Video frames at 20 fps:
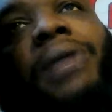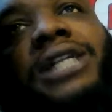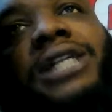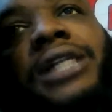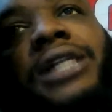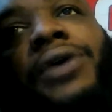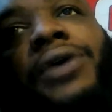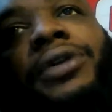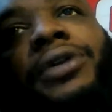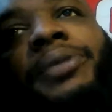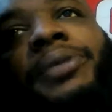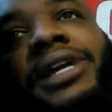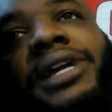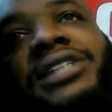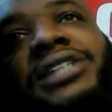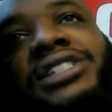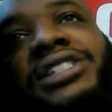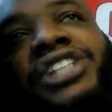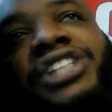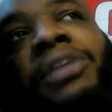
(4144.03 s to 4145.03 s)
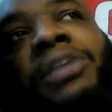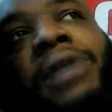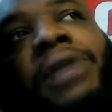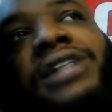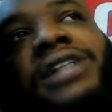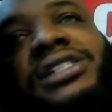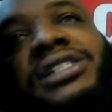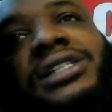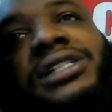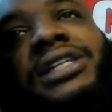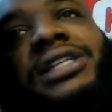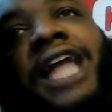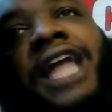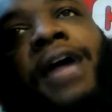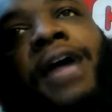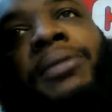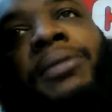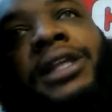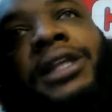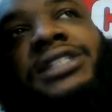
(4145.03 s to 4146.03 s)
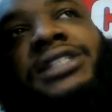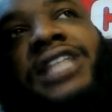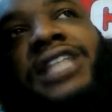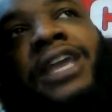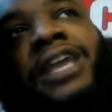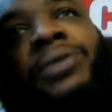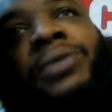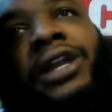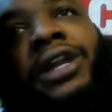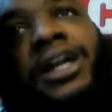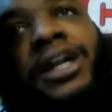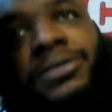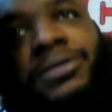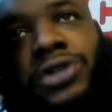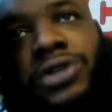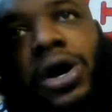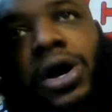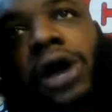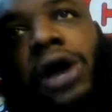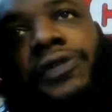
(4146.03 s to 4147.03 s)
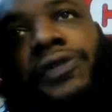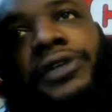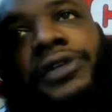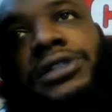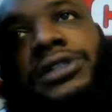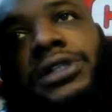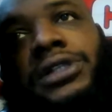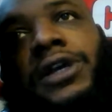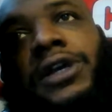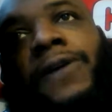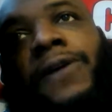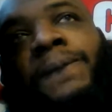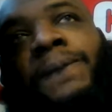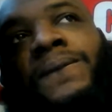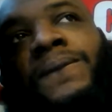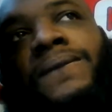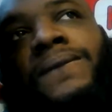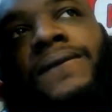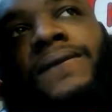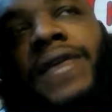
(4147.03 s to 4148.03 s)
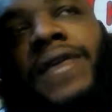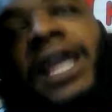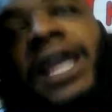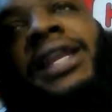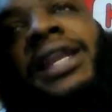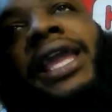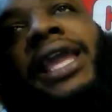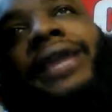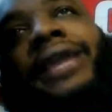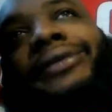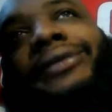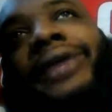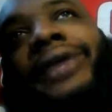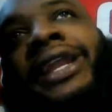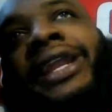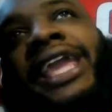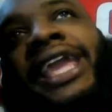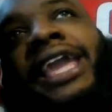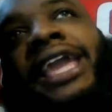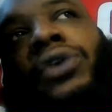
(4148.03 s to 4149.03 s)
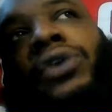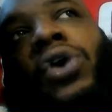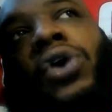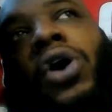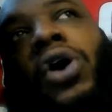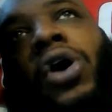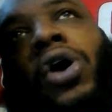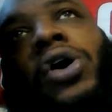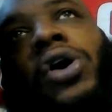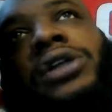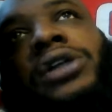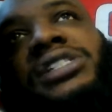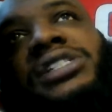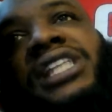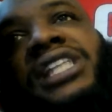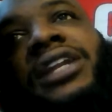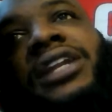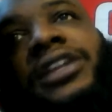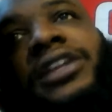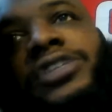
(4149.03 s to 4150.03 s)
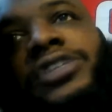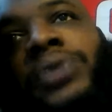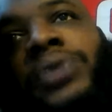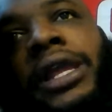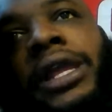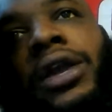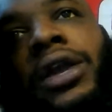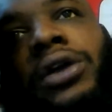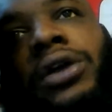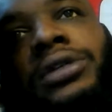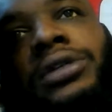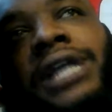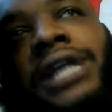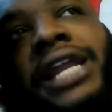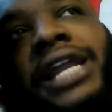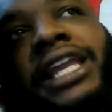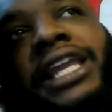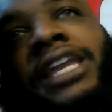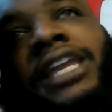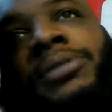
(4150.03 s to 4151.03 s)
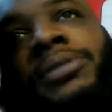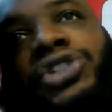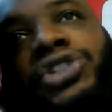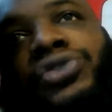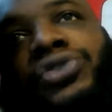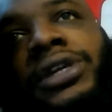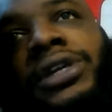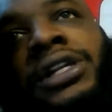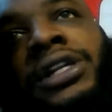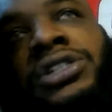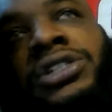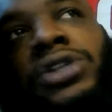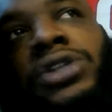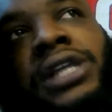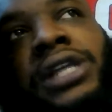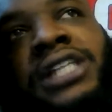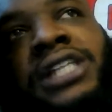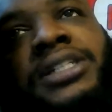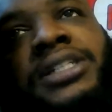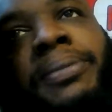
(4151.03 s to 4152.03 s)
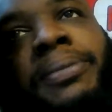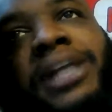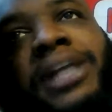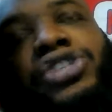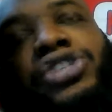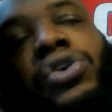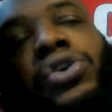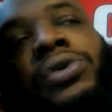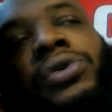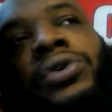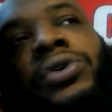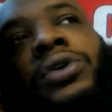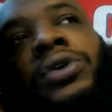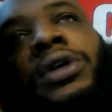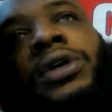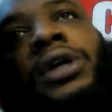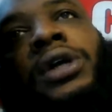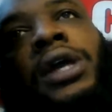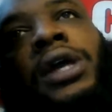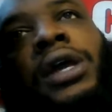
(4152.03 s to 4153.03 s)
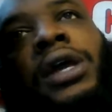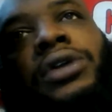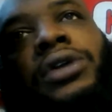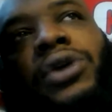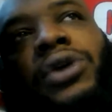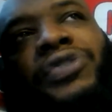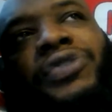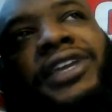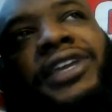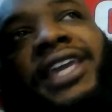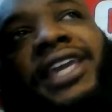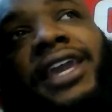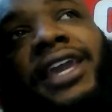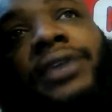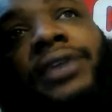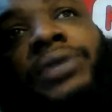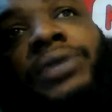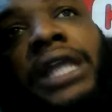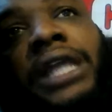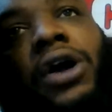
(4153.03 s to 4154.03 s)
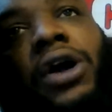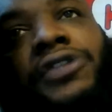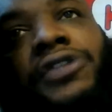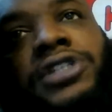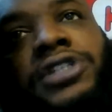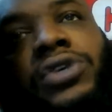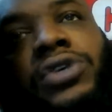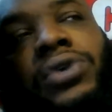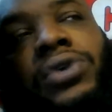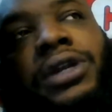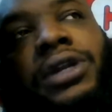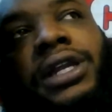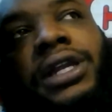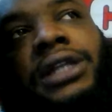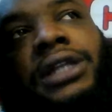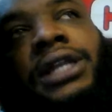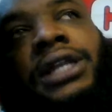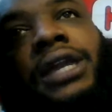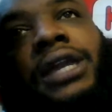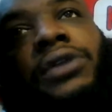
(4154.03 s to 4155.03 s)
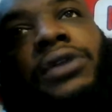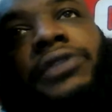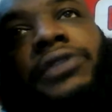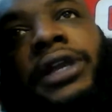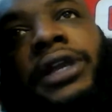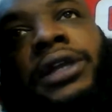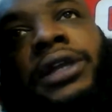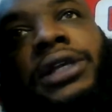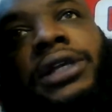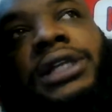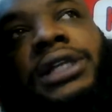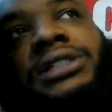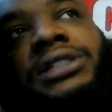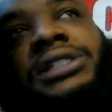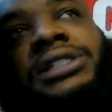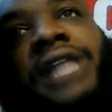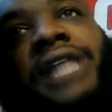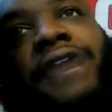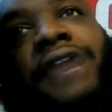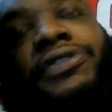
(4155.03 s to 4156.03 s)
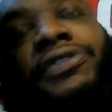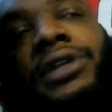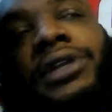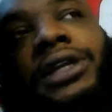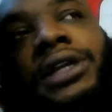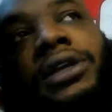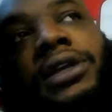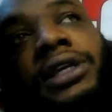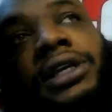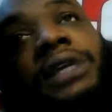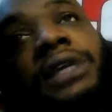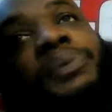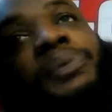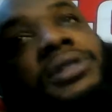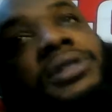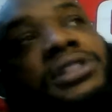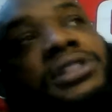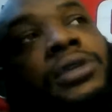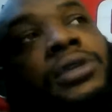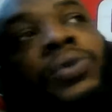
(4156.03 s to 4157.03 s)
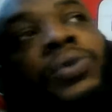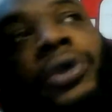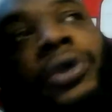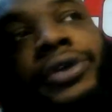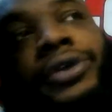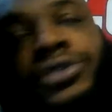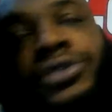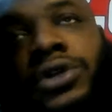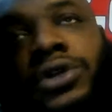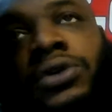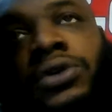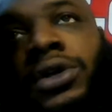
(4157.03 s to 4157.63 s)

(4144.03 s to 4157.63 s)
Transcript: not only because the Shamrocks is a dominant team when it comes to offense, and they hit on all cylinders when they got their chemistry and there's a mesh going on. Don't forget, their offensive coordinator, Dan, over there, he puts in the work. So